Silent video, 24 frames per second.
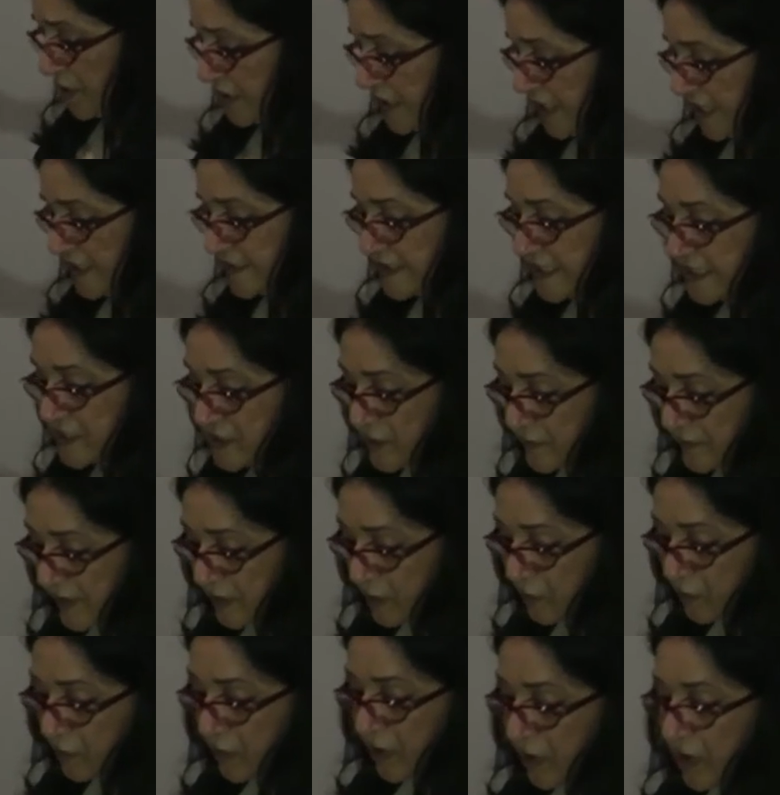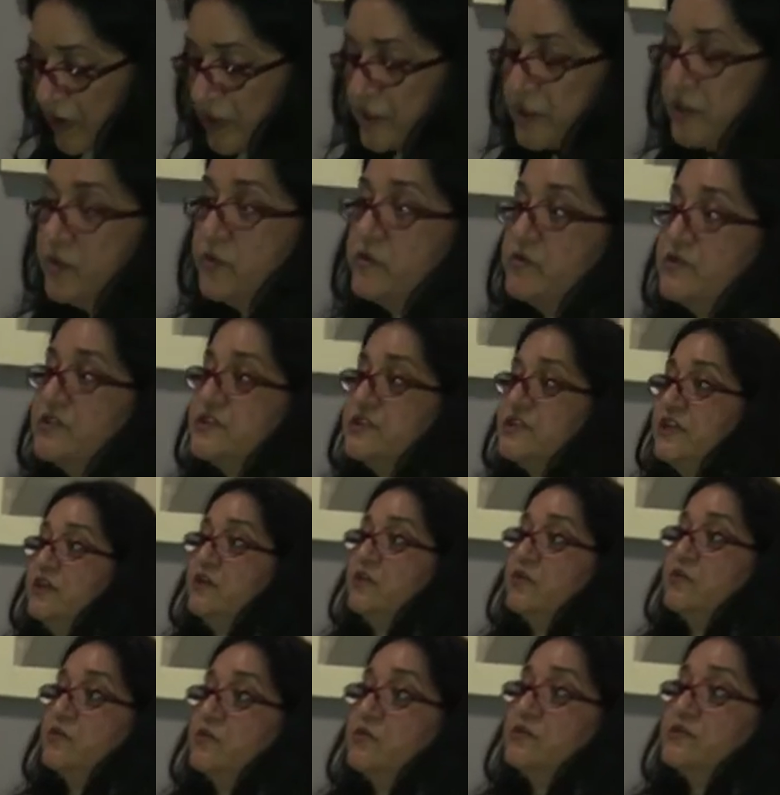clean that you, when you walk, you could see
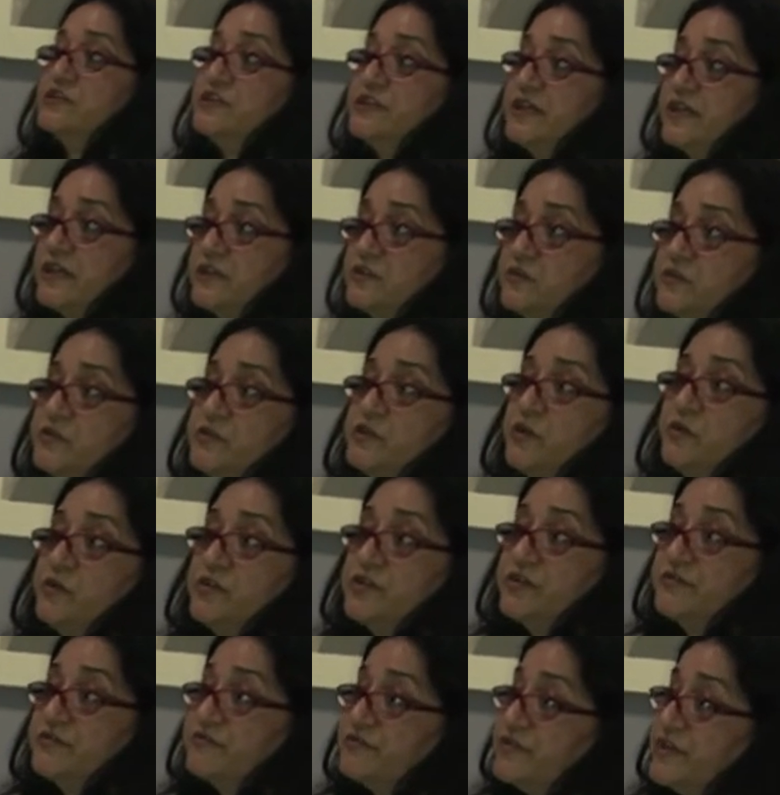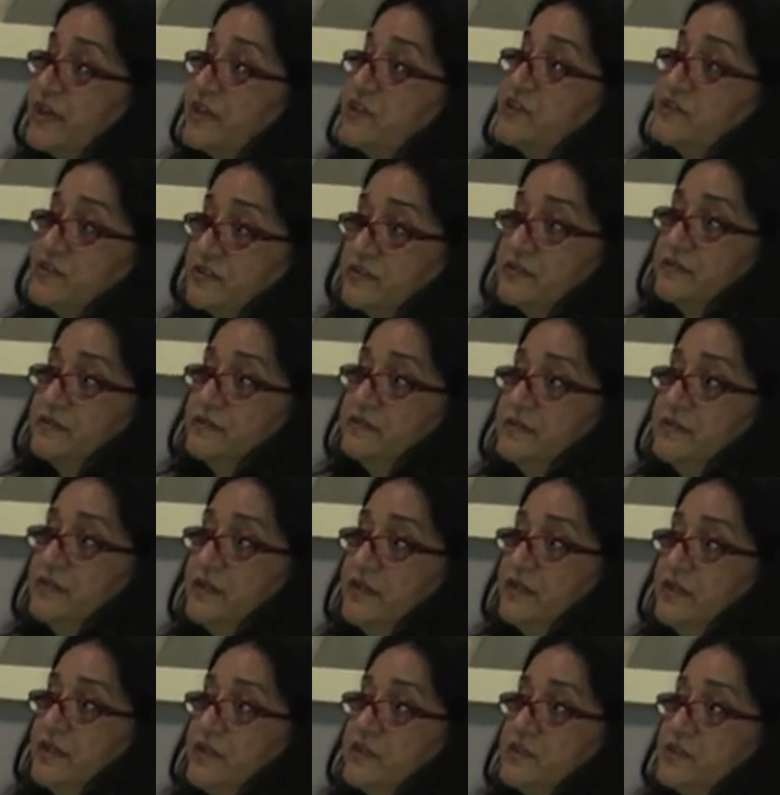your own shadow, your own reflection.
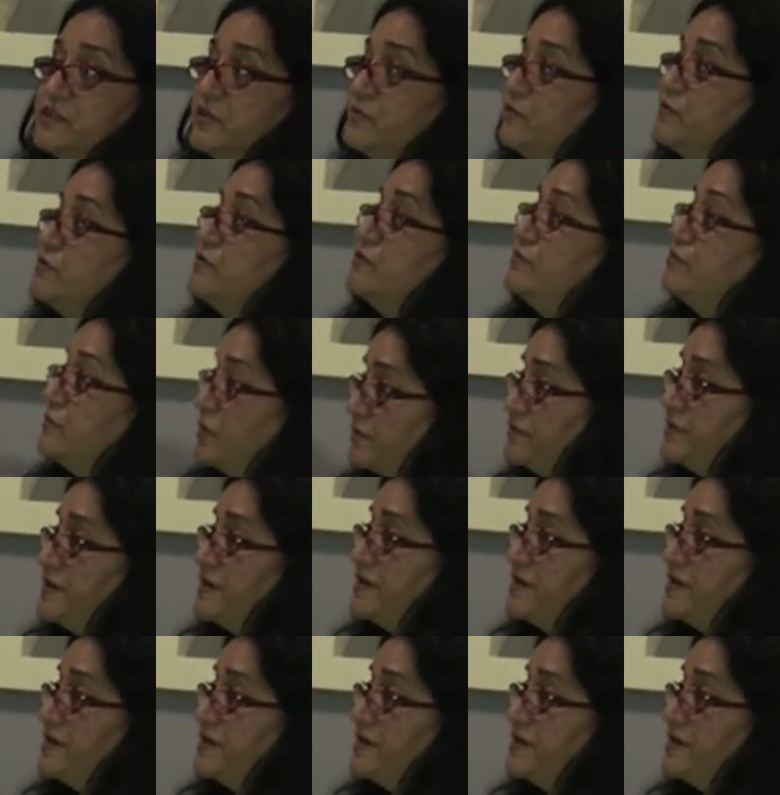She would mop